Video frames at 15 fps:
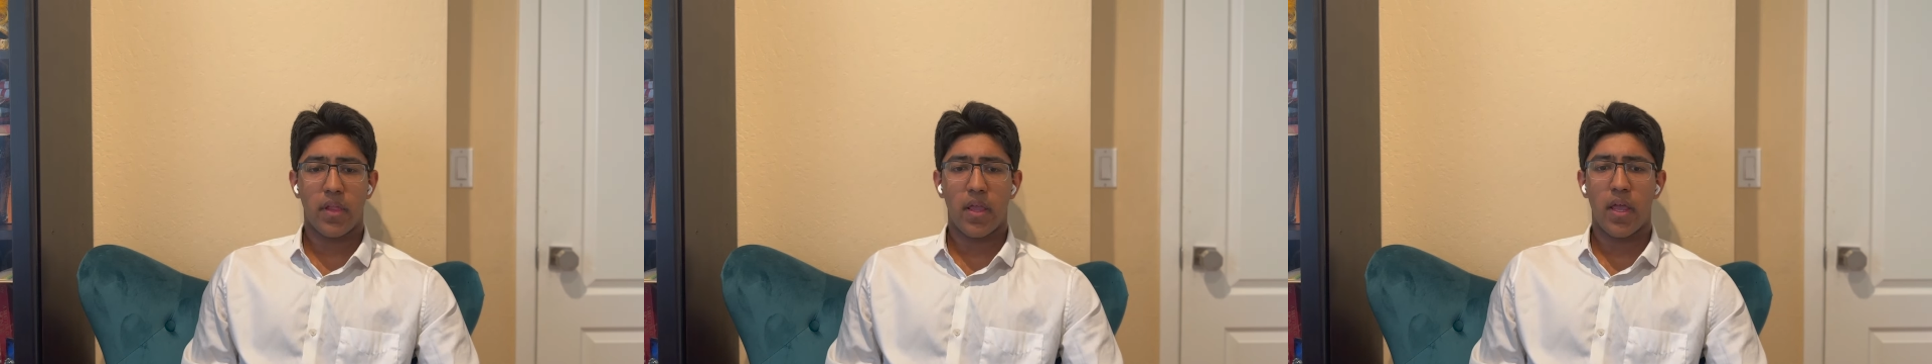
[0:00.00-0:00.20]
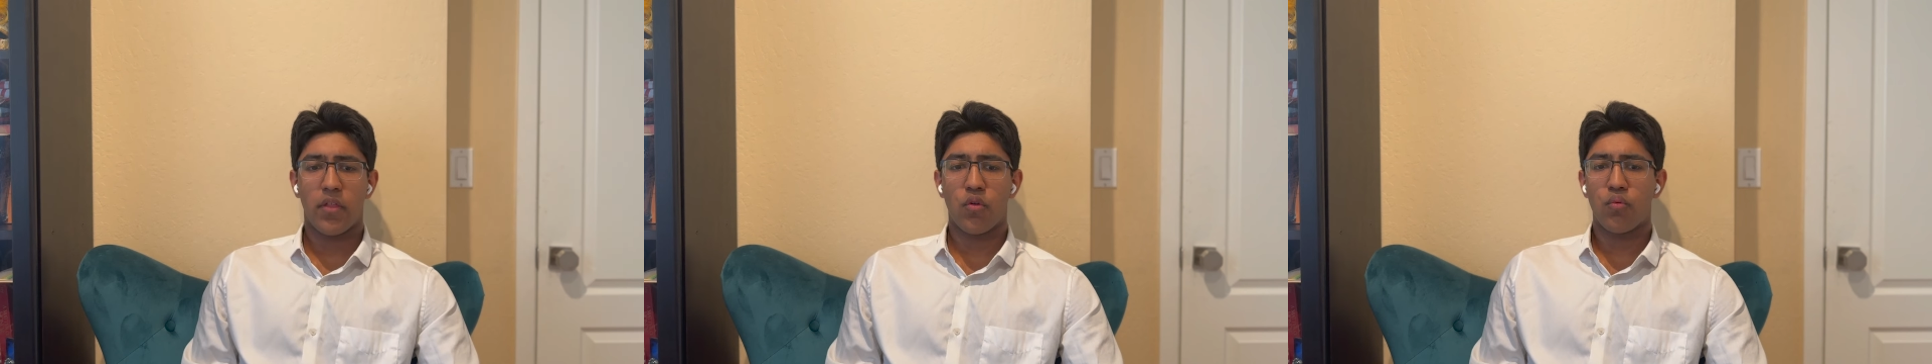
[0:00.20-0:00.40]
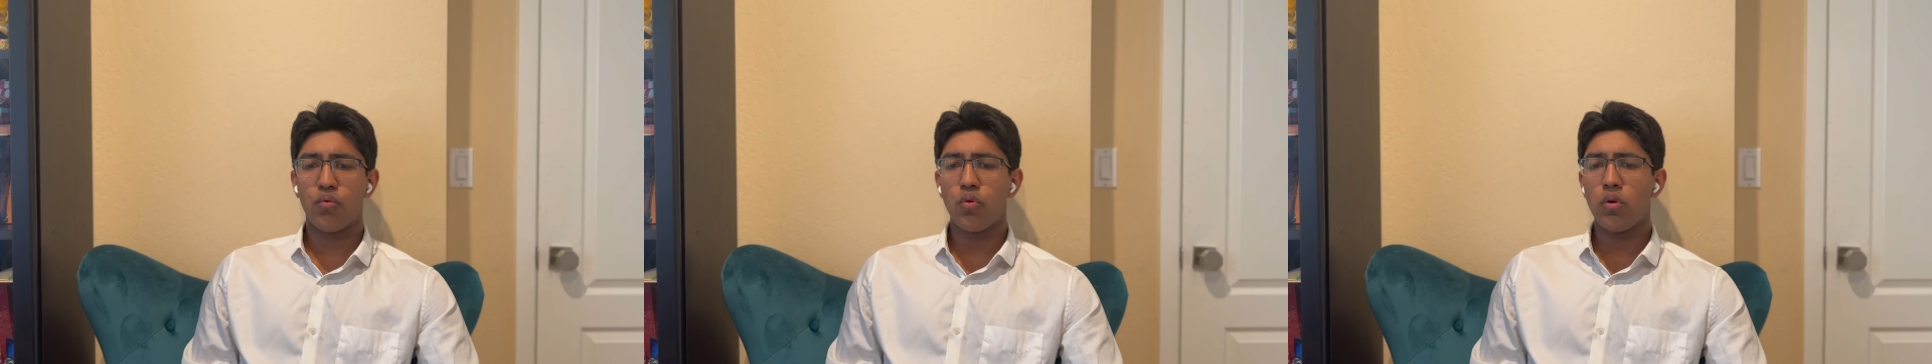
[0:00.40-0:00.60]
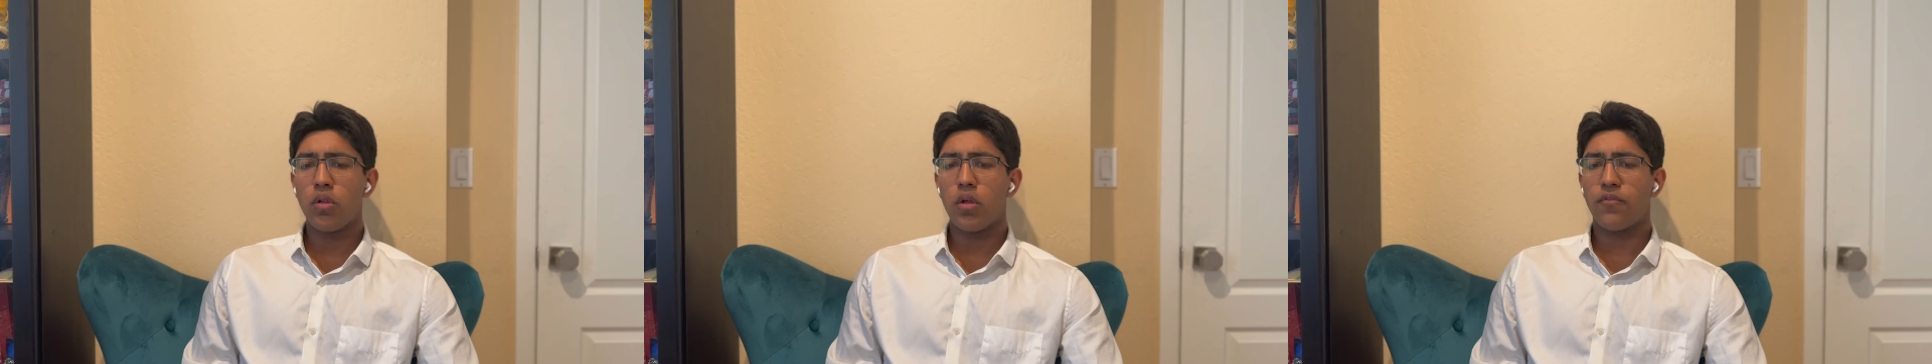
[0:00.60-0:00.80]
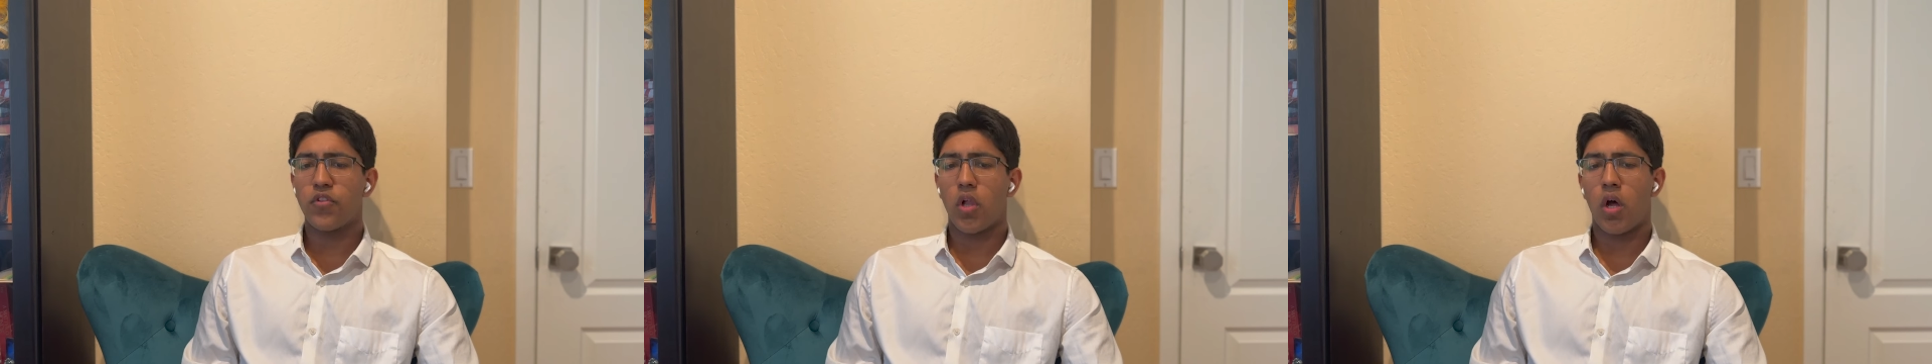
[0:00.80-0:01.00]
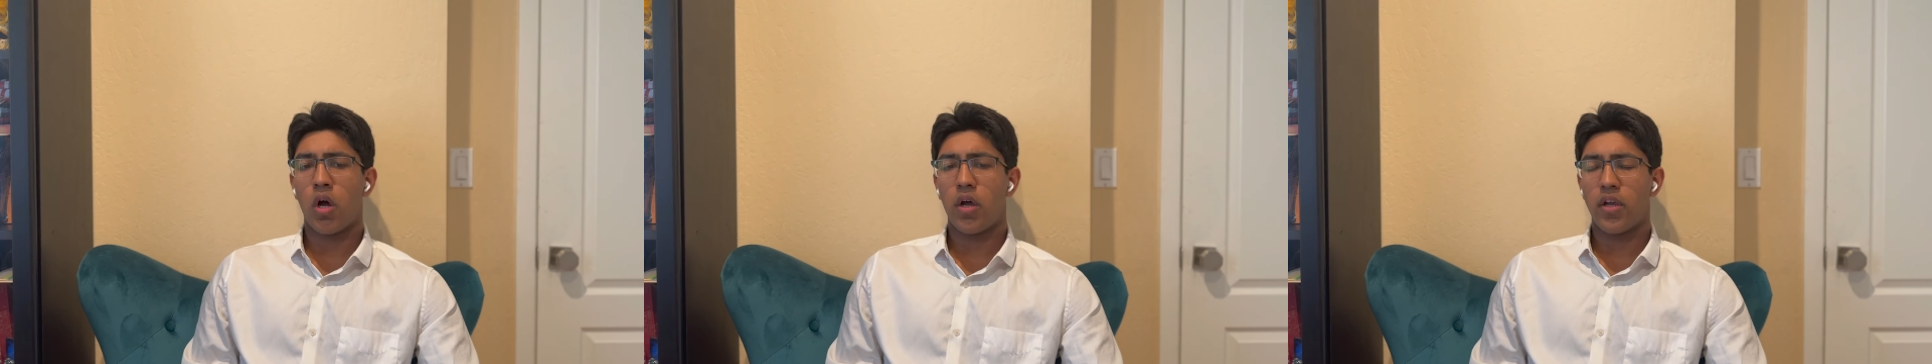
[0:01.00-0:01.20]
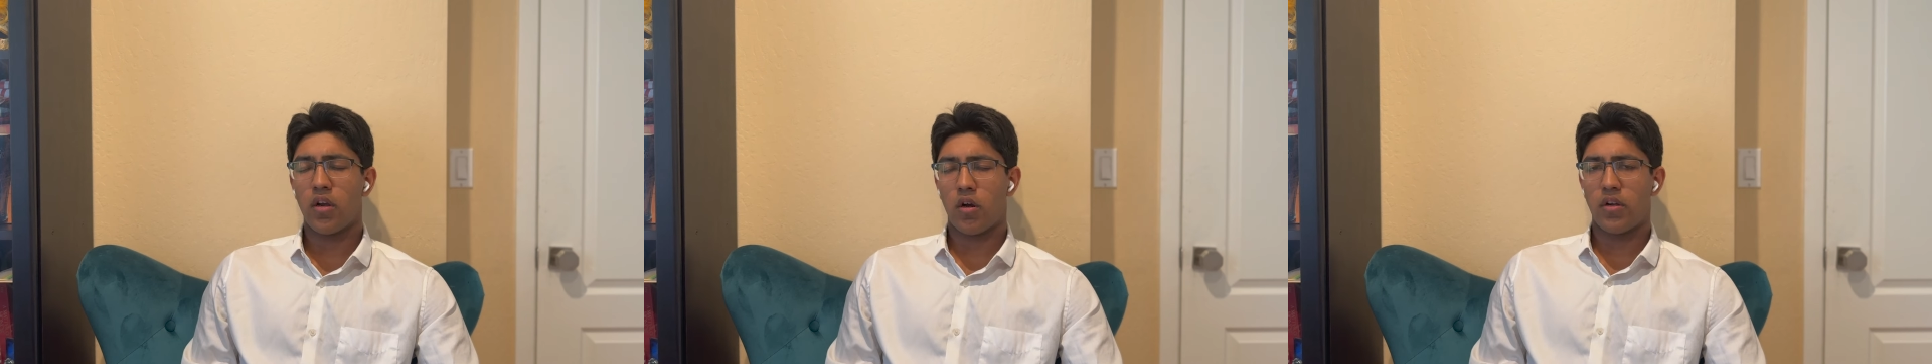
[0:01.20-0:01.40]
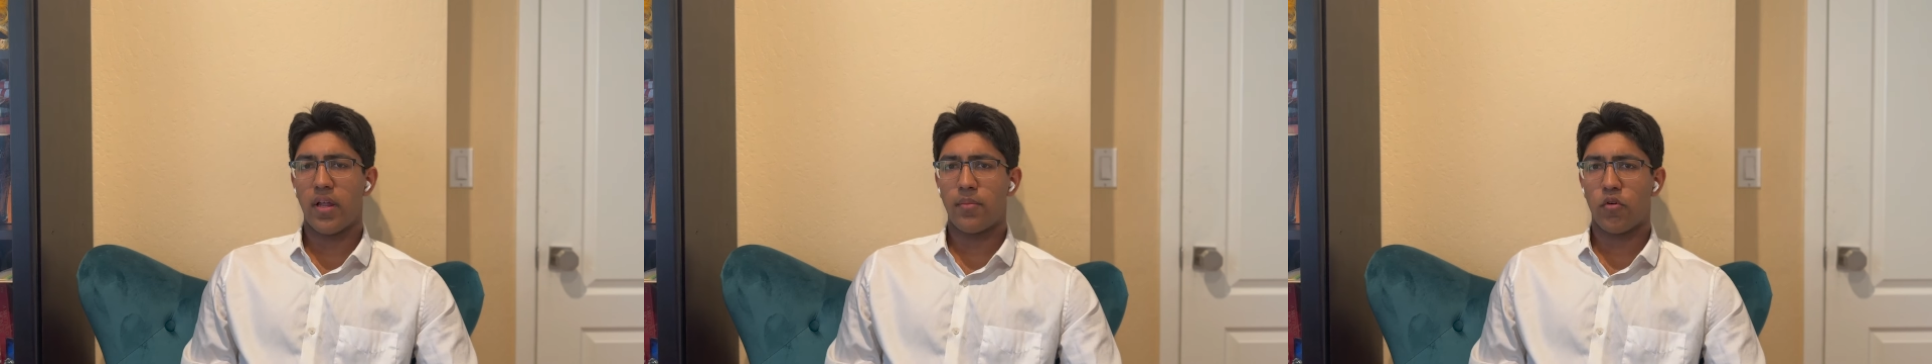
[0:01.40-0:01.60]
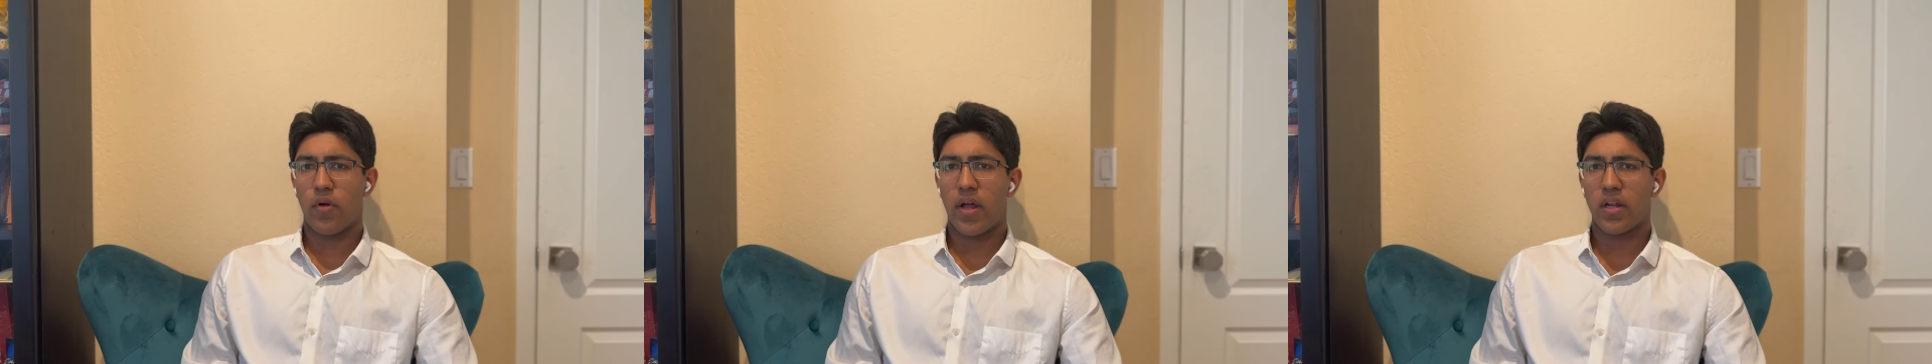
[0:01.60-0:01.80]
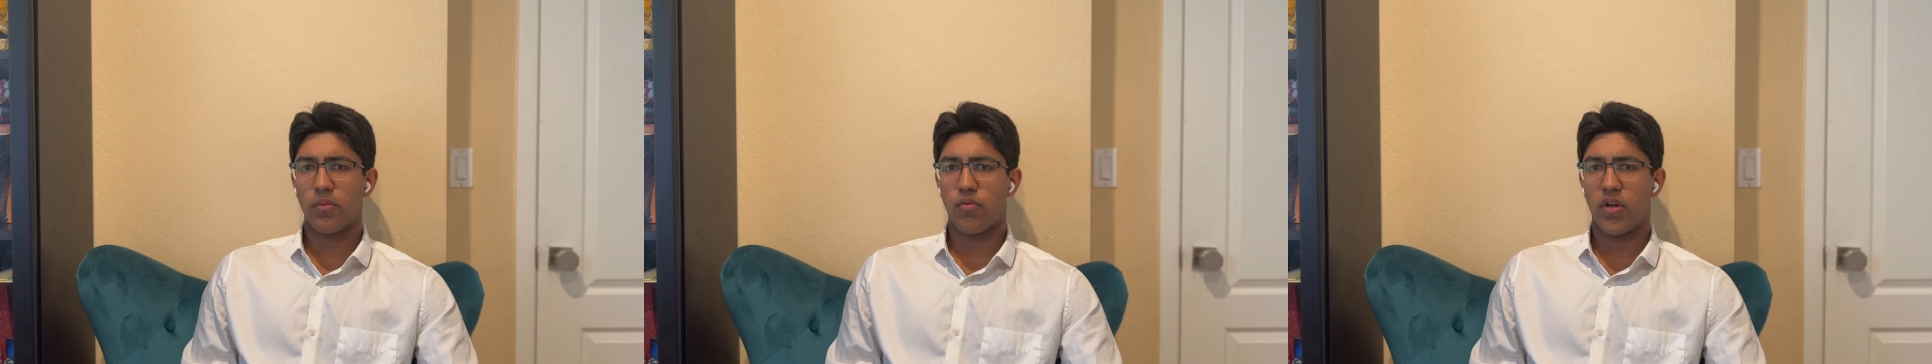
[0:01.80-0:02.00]
and the rule of law in our
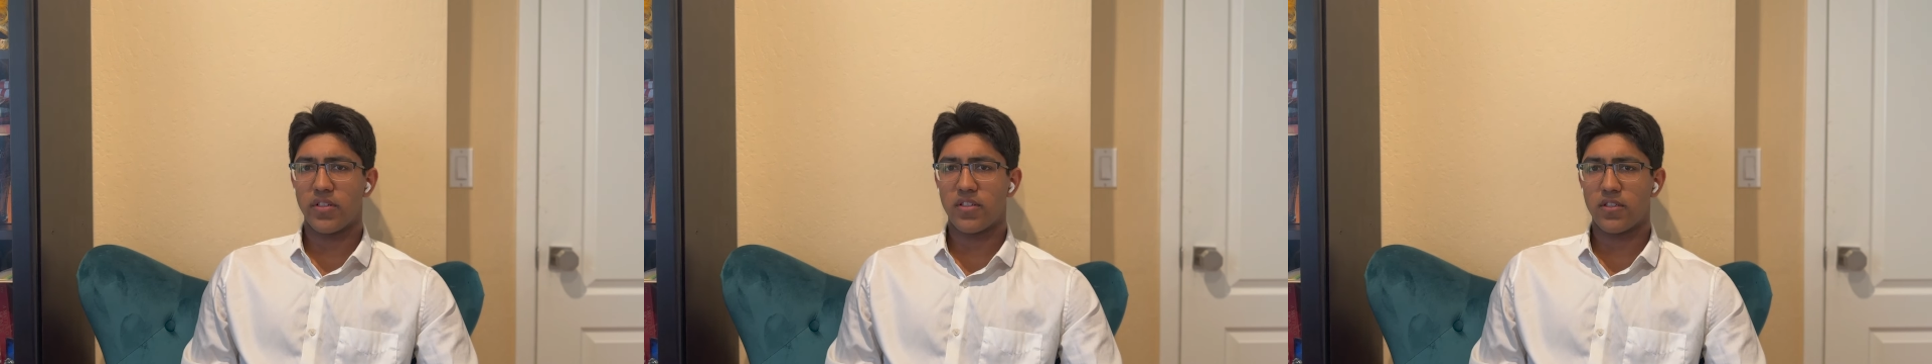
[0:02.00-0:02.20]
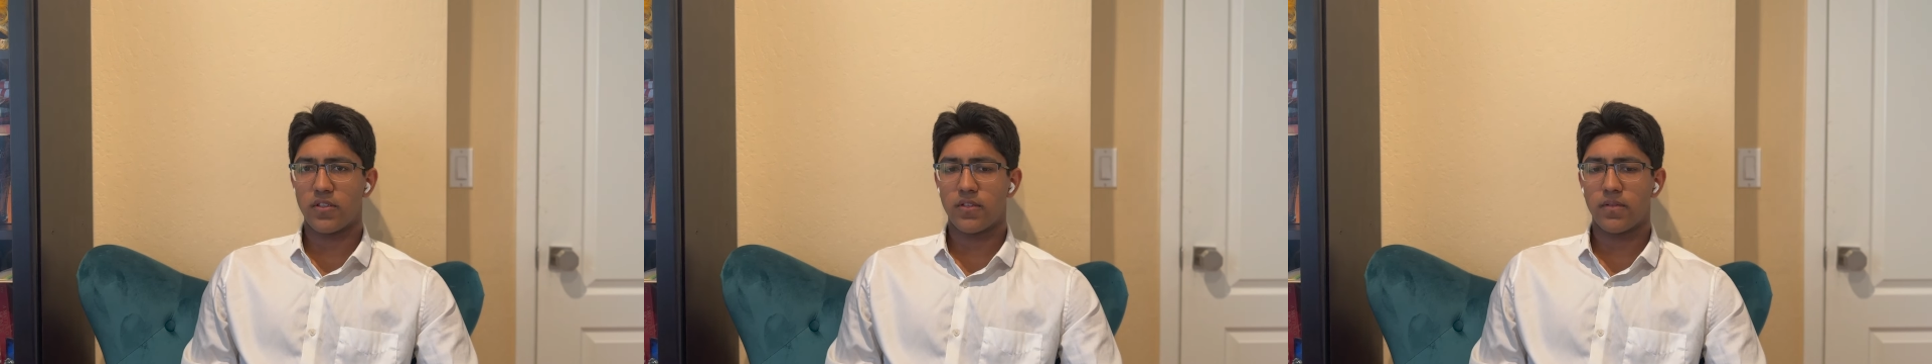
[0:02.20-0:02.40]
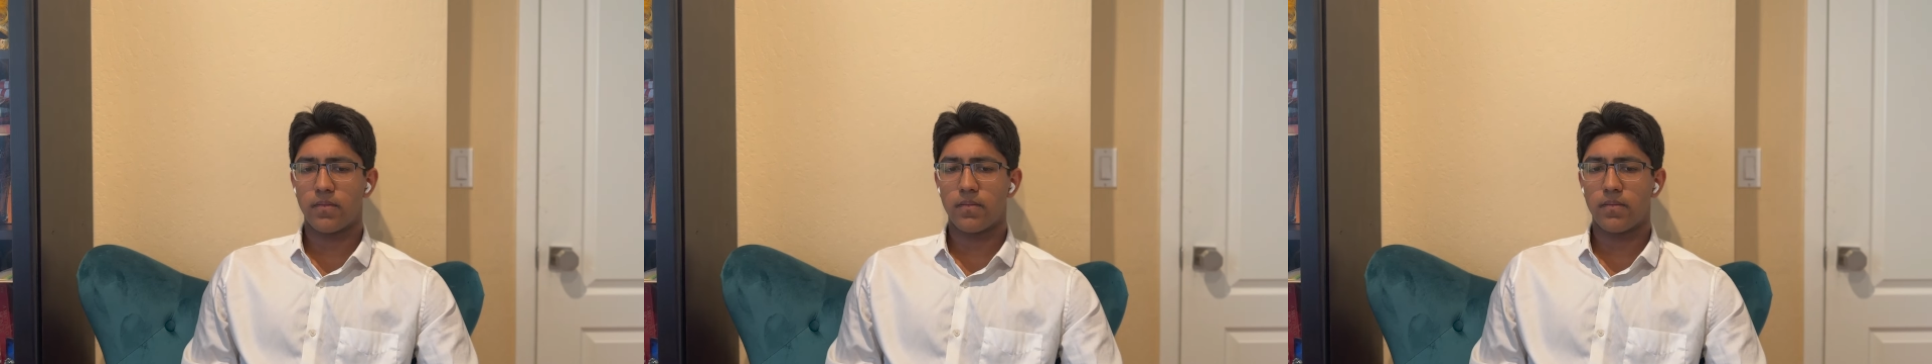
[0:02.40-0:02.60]
democratic process.